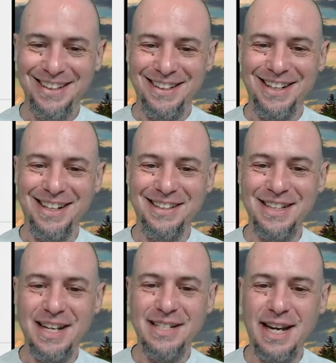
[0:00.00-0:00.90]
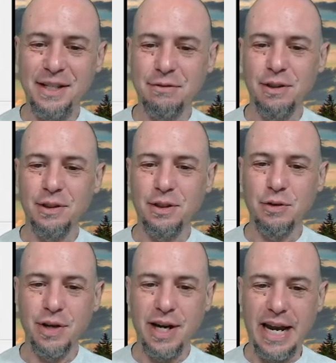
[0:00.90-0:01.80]
uh, assign dice roll to
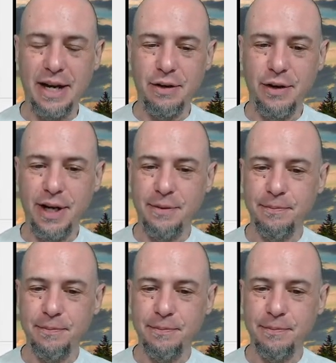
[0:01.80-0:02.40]
scoring category.